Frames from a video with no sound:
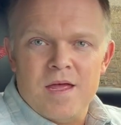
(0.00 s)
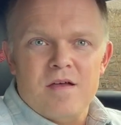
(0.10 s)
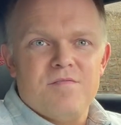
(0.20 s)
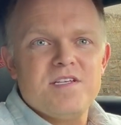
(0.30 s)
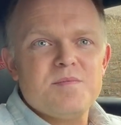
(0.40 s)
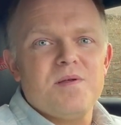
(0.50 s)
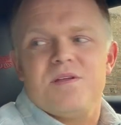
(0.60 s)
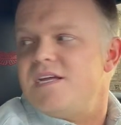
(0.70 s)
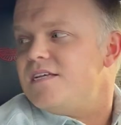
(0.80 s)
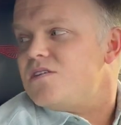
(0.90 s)

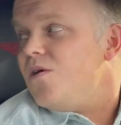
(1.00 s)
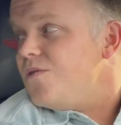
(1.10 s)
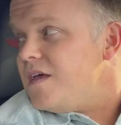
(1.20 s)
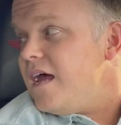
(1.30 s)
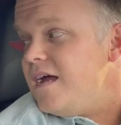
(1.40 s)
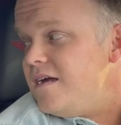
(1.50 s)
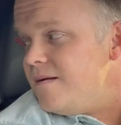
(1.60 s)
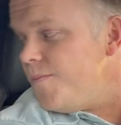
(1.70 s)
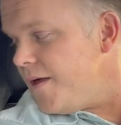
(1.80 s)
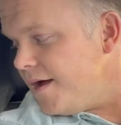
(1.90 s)
Visibility is okay.
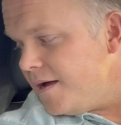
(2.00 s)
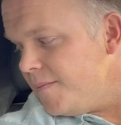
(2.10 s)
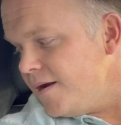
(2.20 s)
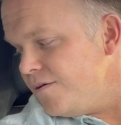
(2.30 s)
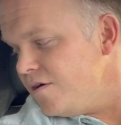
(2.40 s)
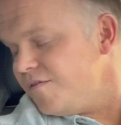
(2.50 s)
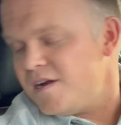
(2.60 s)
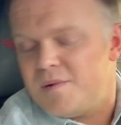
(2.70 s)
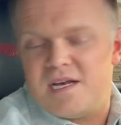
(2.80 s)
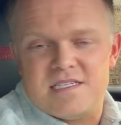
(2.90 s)
I don't know if
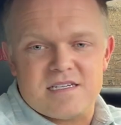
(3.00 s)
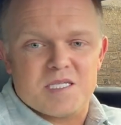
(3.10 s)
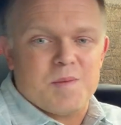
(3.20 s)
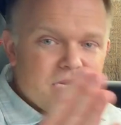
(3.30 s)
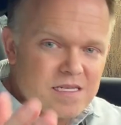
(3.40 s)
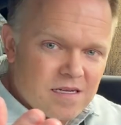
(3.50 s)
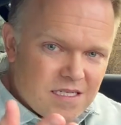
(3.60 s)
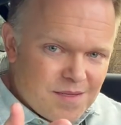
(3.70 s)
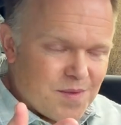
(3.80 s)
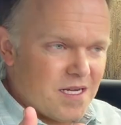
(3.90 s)
anybody's expecting
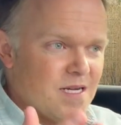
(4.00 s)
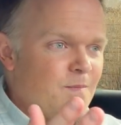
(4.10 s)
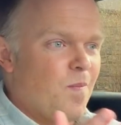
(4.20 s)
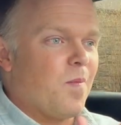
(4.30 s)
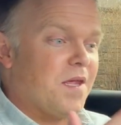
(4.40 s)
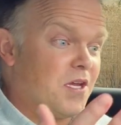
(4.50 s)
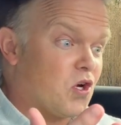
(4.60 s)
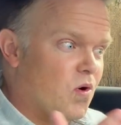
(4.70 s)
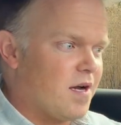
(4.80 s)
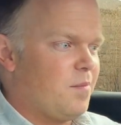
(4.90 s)
it to be
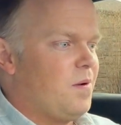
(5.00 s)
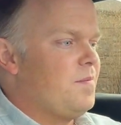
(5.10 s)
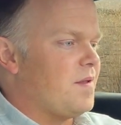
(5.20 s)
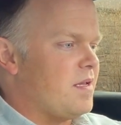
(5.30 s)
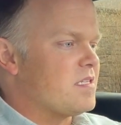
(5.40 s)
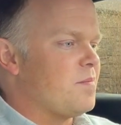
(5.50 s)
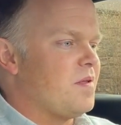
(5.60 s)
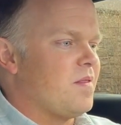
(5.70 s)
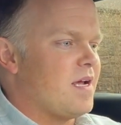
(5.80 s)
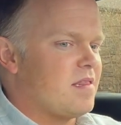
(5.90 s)
incredible in
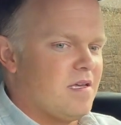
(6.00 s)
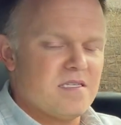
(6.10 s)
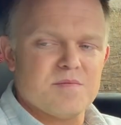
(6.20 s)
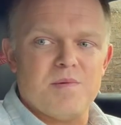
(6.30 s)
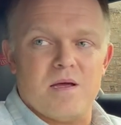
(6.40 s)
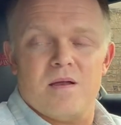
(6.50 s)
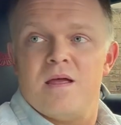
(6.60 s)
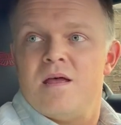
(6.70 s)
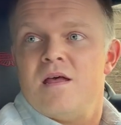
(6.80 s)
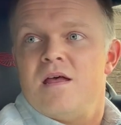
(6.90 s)
something like this, but
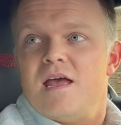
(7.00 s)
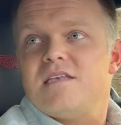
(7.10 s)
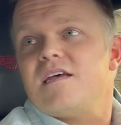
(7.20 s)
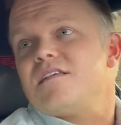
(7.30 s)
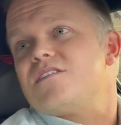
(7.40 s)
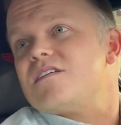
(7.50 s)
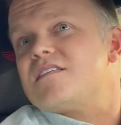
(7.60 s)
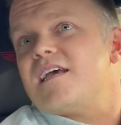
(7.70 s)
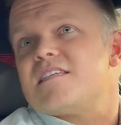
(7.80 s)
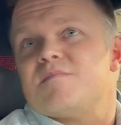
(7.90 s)
it does
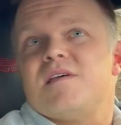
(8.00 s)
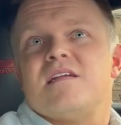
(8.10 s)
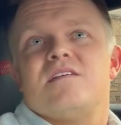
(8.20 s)
just take some getting